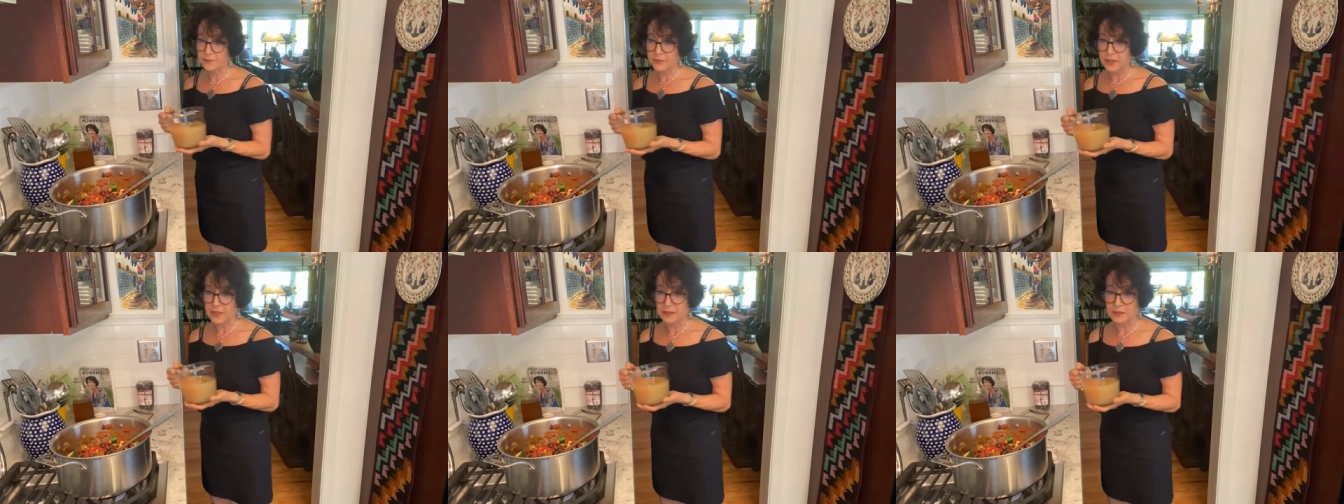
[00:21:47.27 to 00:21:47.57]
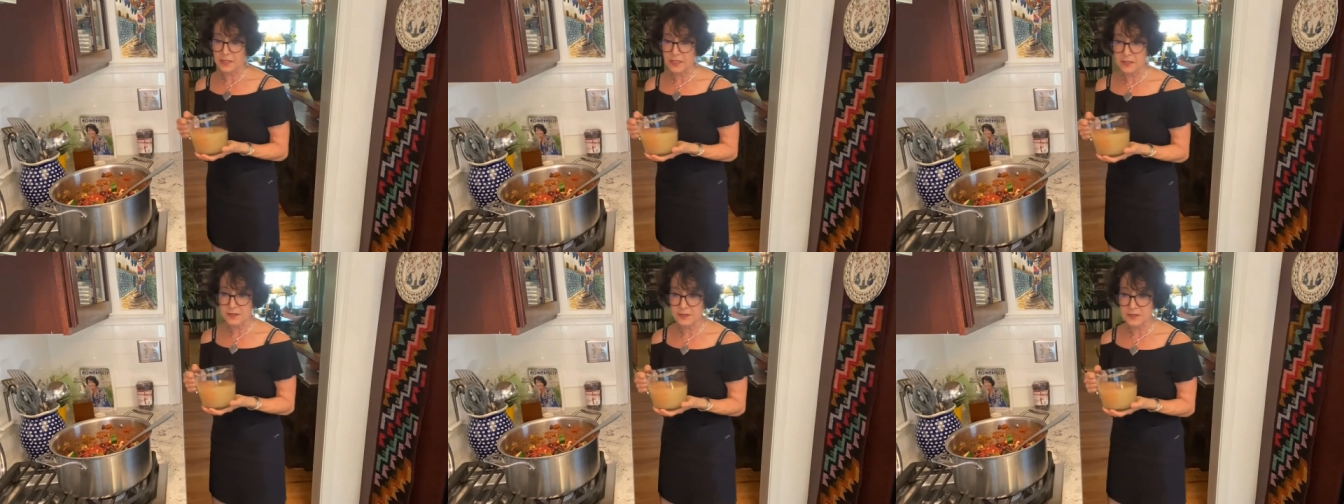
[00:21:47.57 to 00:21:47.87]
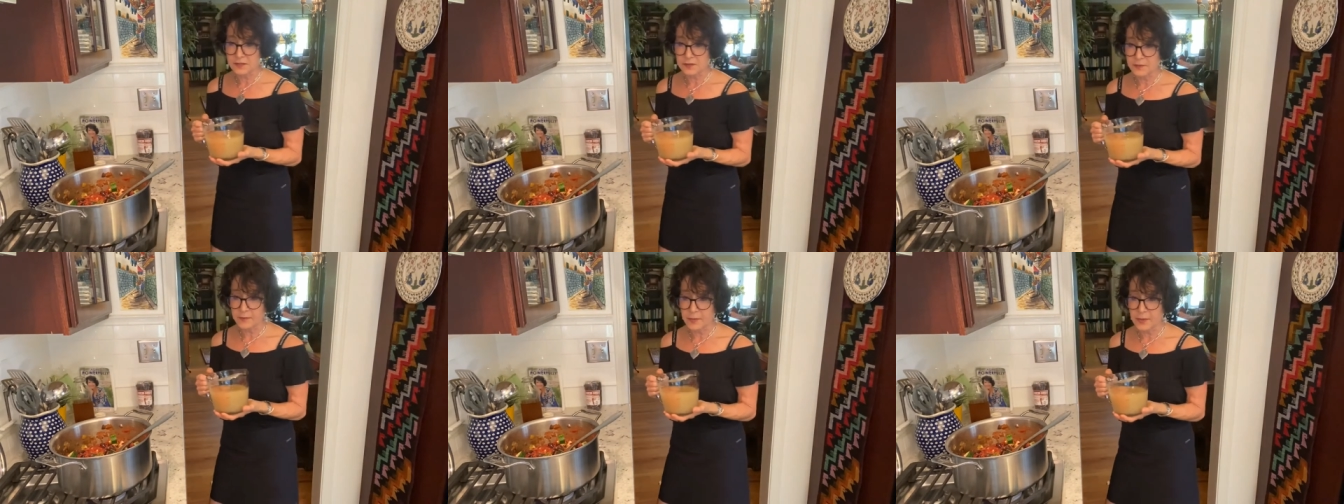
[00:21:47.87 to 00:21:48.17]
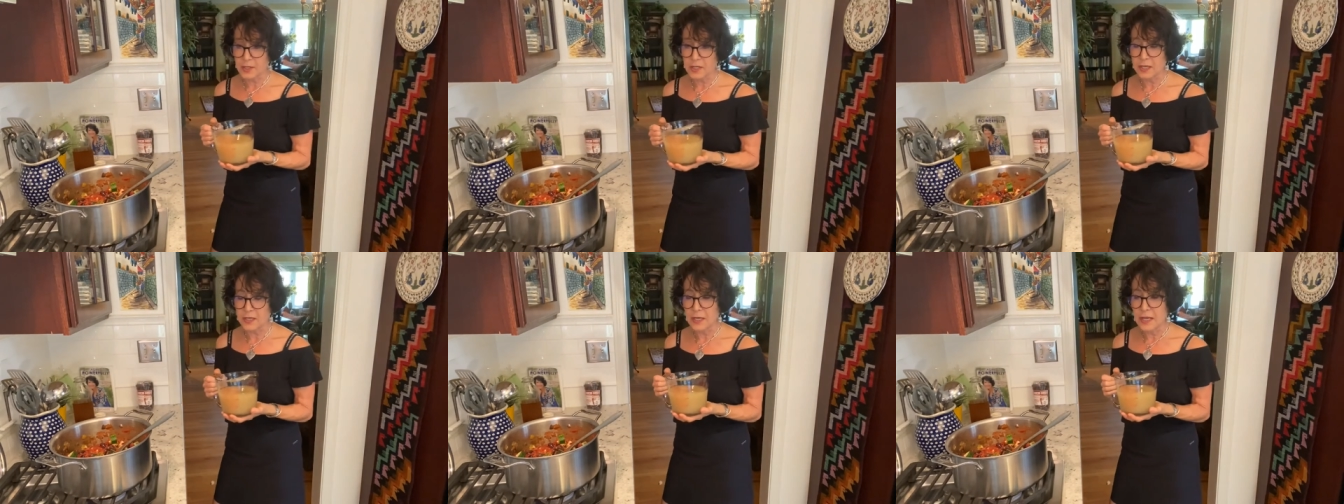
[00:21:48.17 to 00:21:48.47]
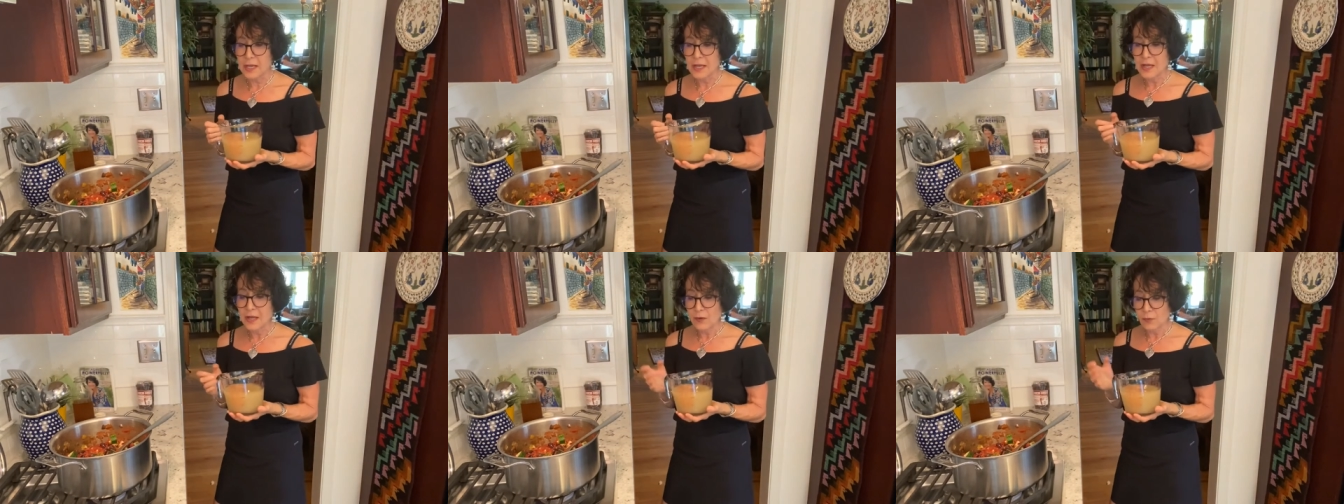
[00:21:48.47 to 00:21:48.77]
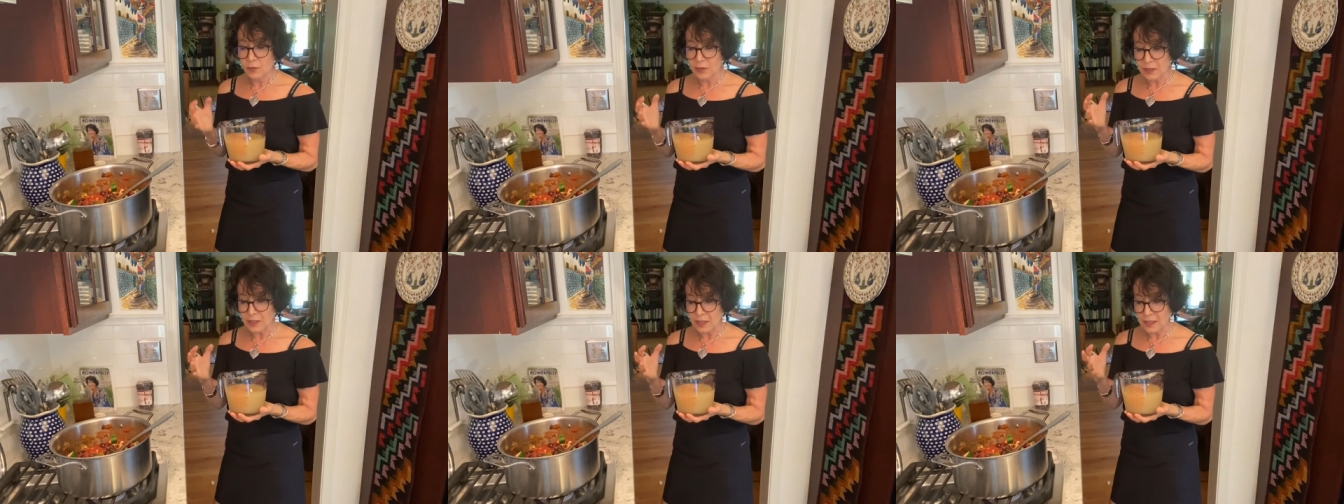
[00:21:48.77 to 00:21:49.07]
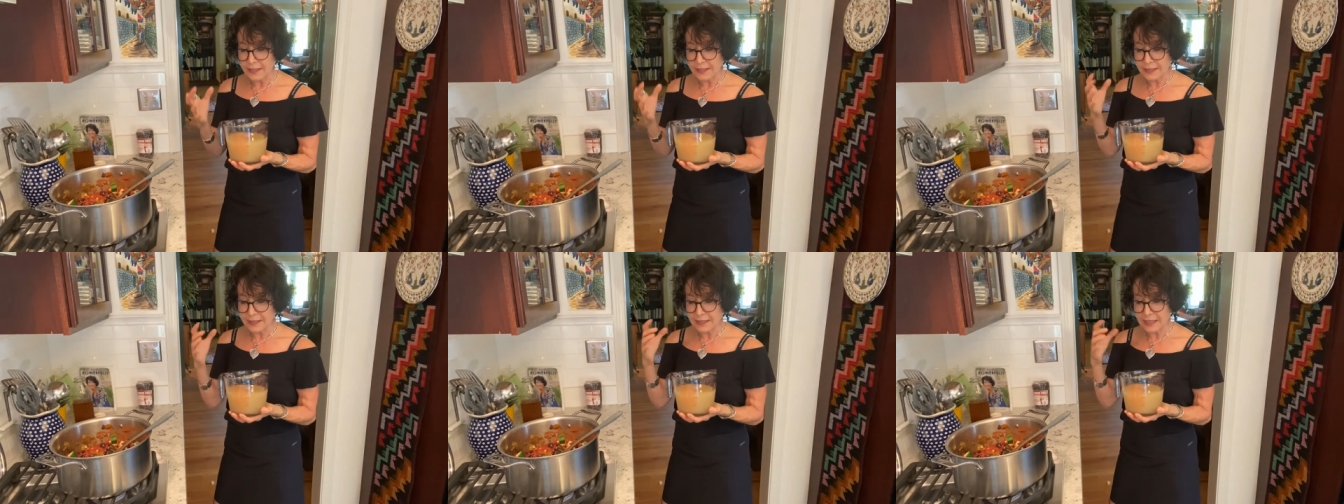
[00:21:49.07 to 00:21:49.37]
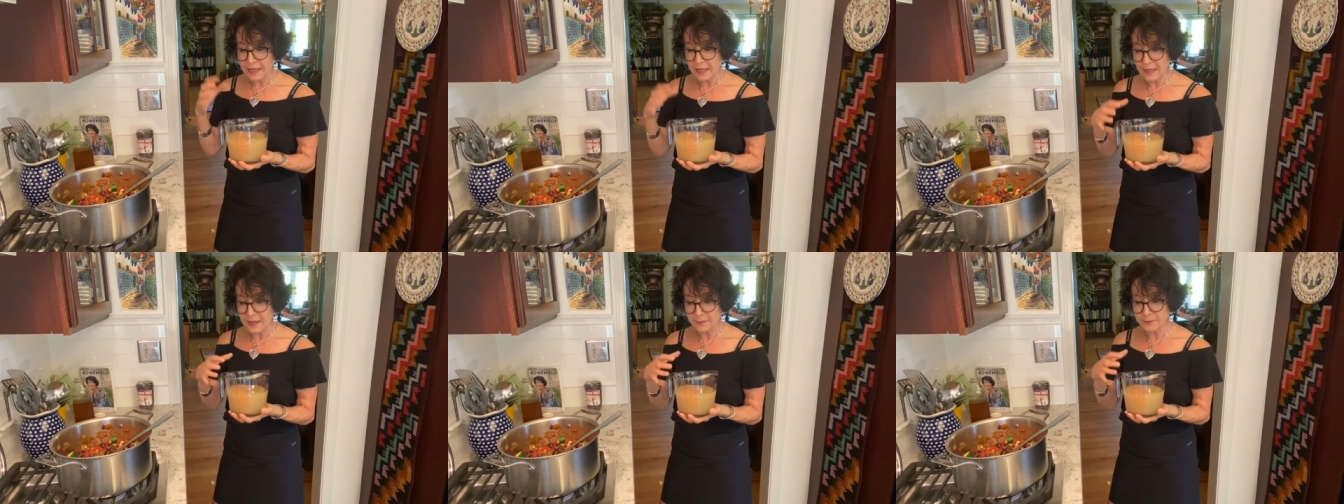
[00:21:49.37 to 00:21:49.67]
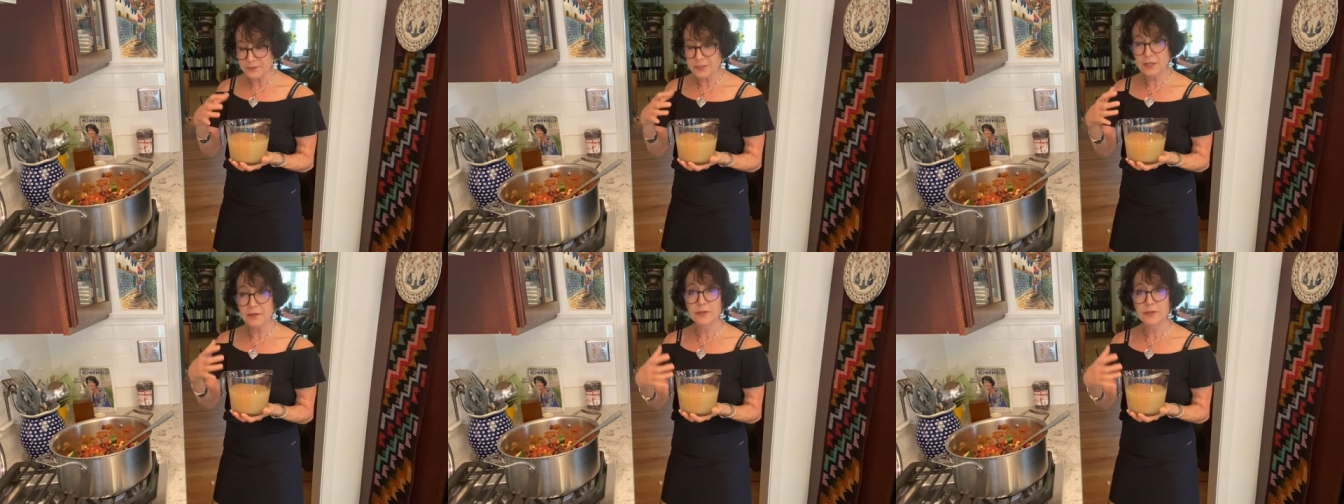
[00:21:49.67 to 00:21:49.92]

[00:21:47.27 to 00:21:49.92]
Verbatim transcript: in the Instant Pot. Well, I kept